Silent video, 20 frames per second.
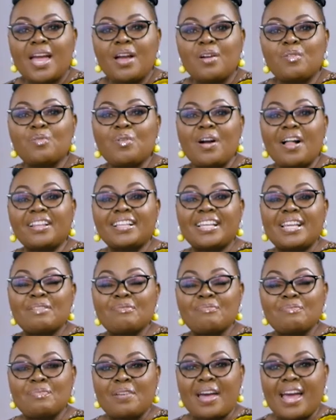
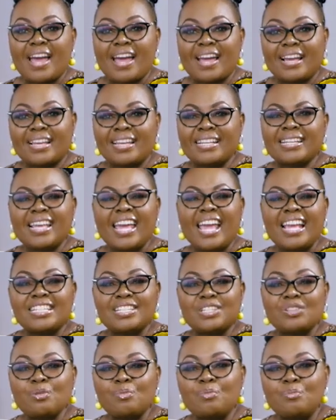Welcome back. In
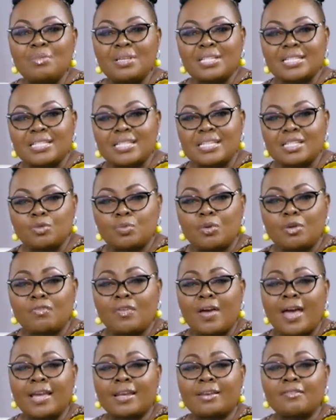case you missed it, we've
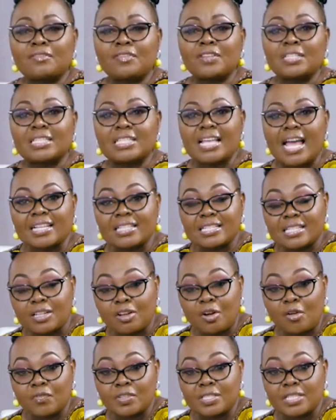had a fantastic
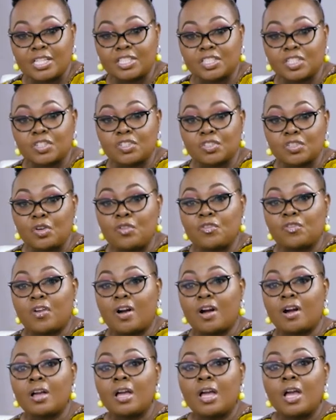conversation so
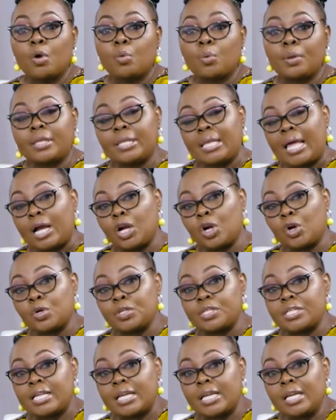far with
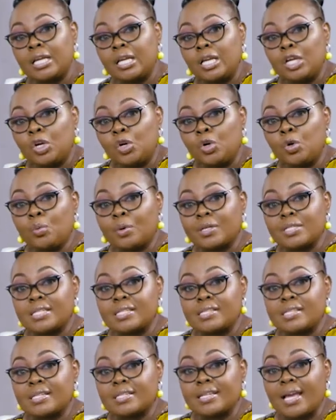Nankhonde, who was
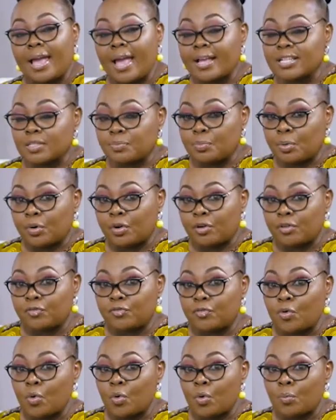in the diaspora
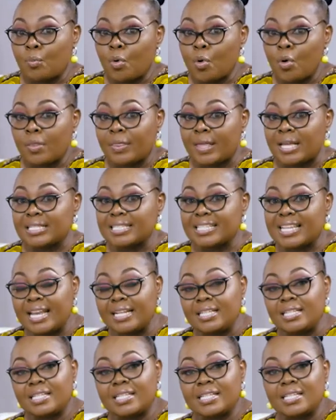for more than
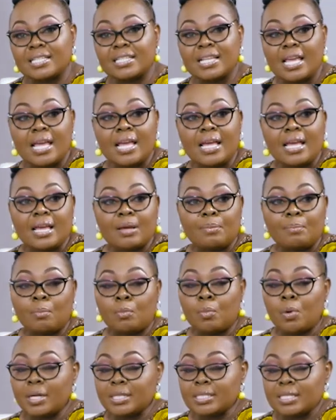10 years,
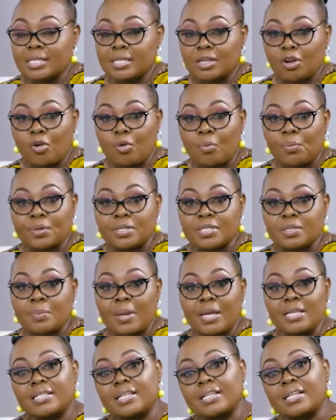worked in the corporate
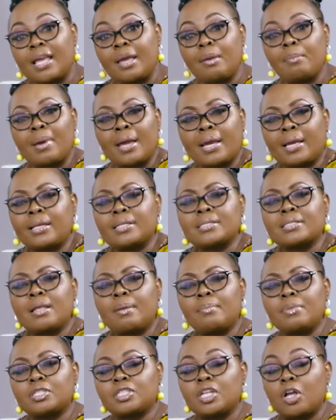space and came back and
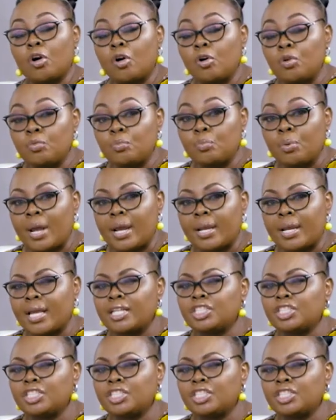established her own brand.